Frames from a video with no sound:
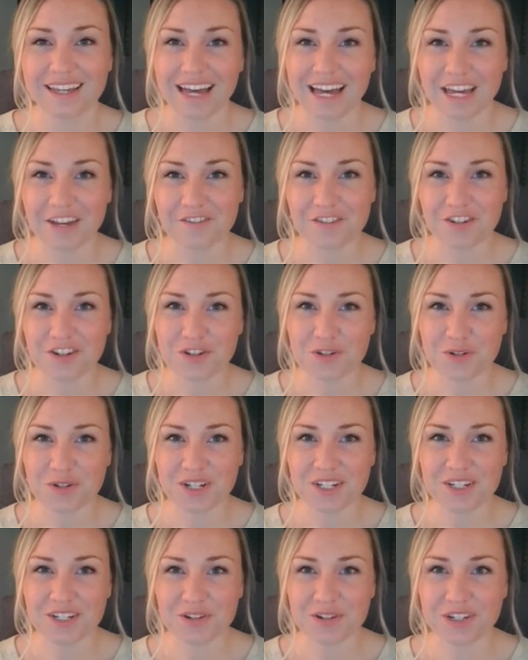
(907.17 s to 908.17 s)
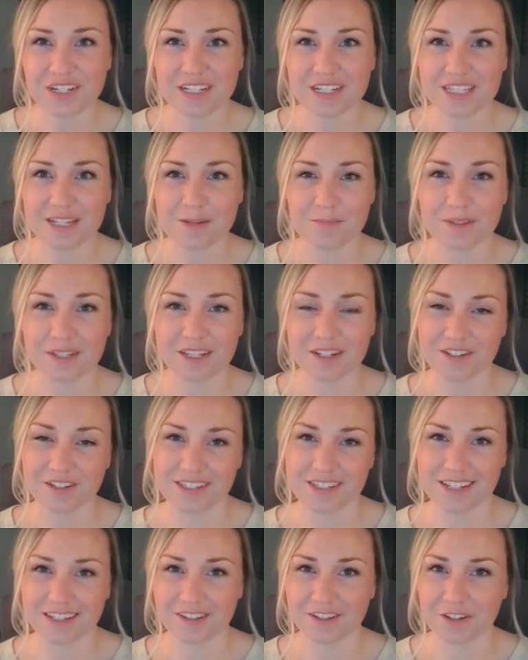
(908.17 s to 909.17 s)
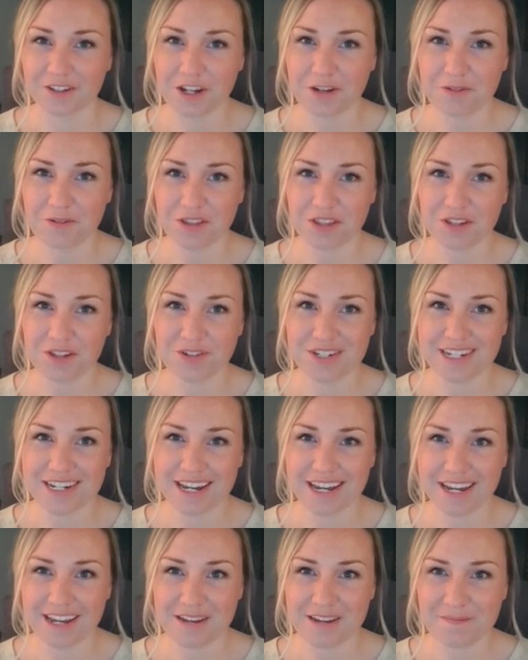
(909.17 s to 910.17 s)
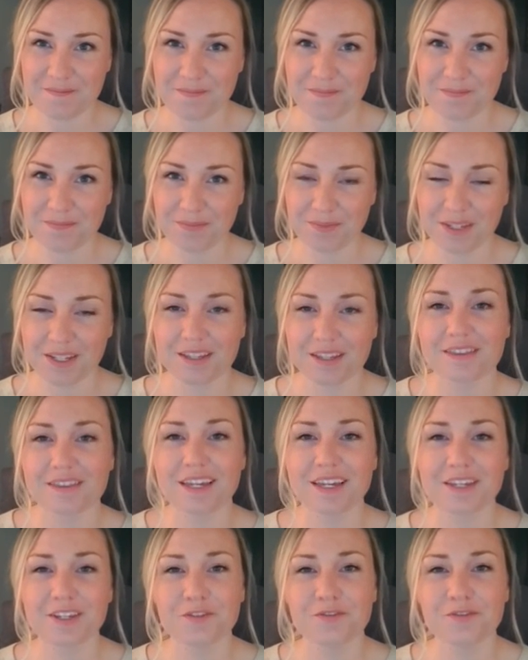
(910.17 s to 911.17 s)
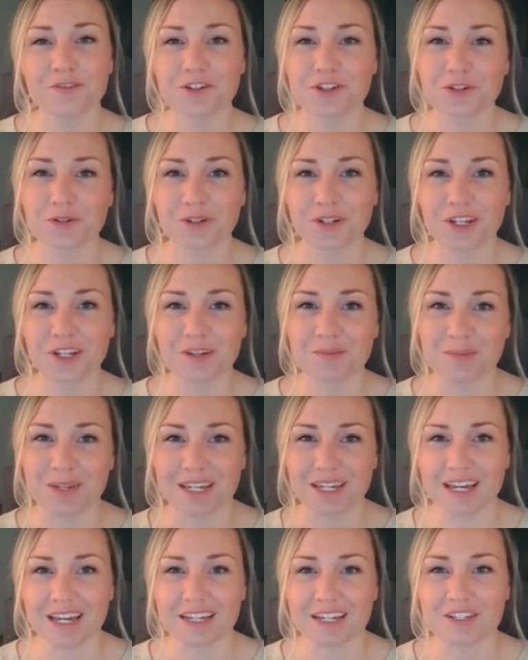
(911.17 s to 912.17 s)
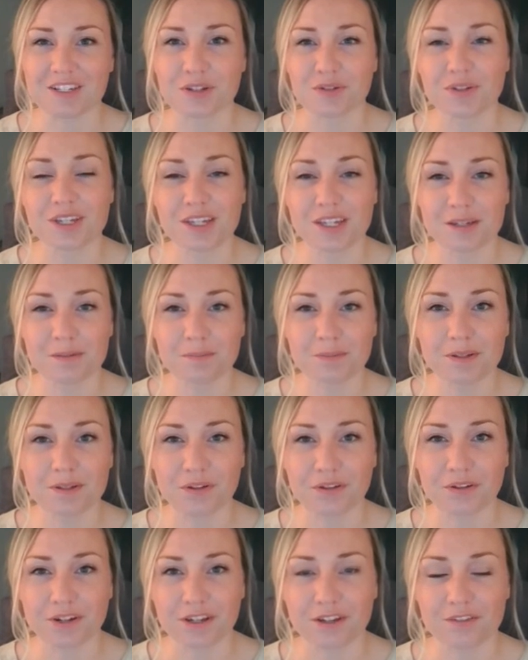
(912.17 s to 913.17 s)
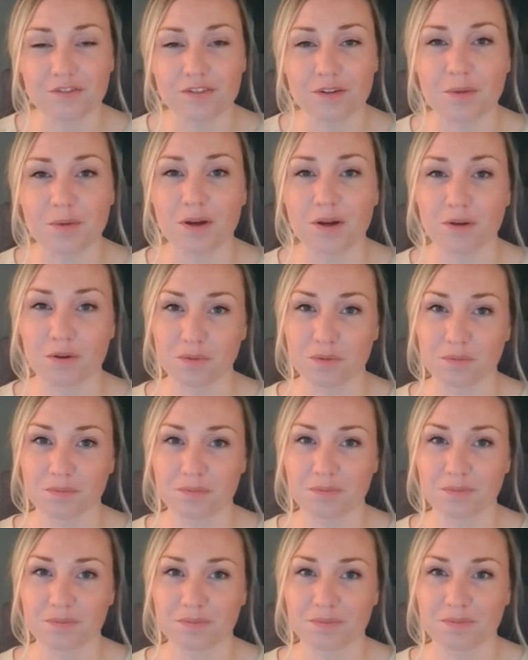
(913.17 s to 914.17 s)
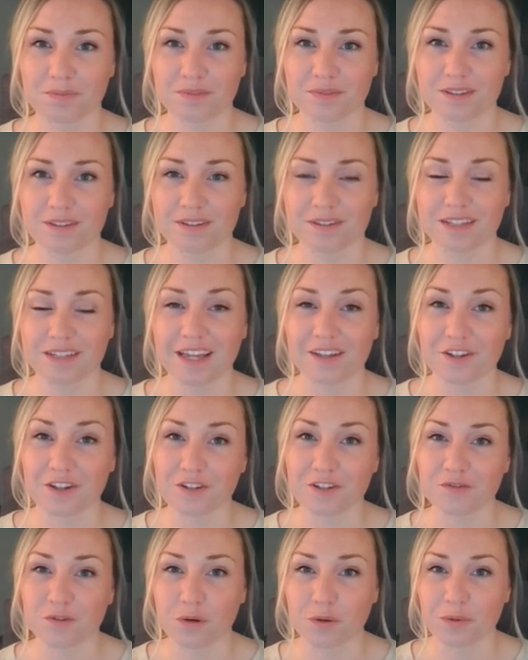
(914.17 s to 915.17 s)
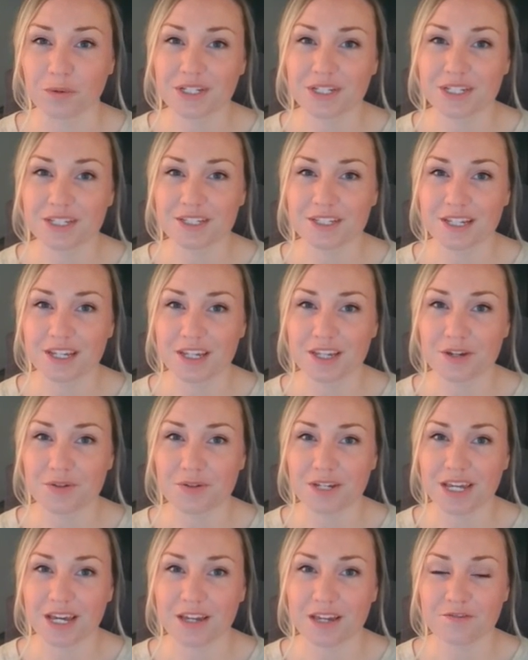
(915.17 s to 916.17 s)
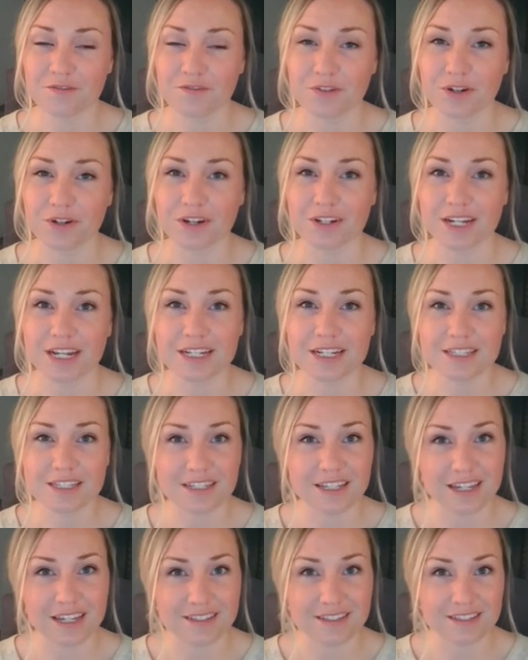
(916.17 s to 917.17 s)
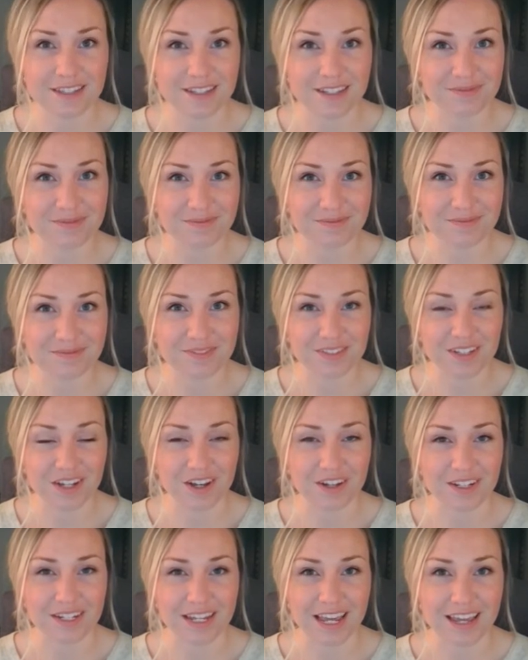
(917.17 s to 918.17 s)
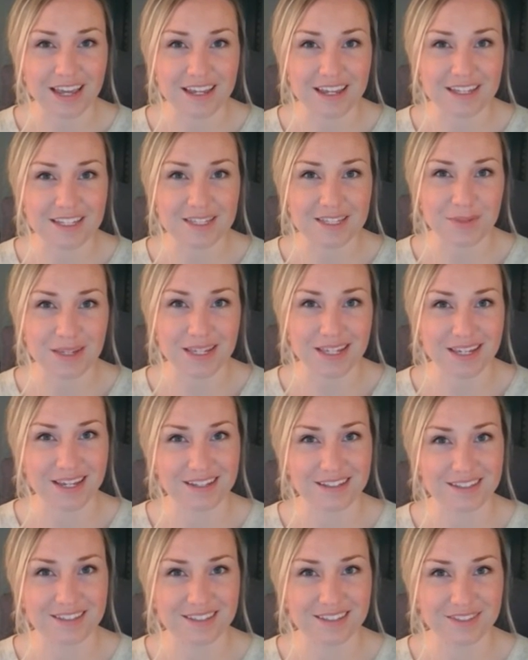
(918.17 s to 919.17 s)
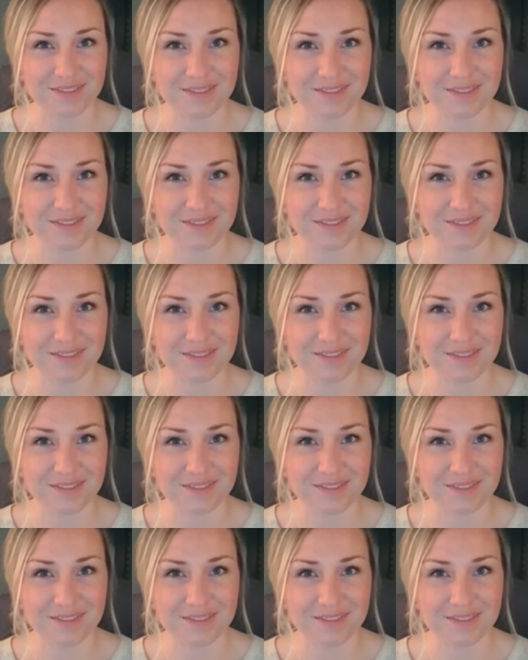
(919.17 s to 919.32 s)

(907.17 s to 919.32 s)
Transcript: I have enjoyed doing some literacy learning with you today. Thank you for joining me as you keep learning from home. I look forward to seeing you again for our next lesson on KSPS.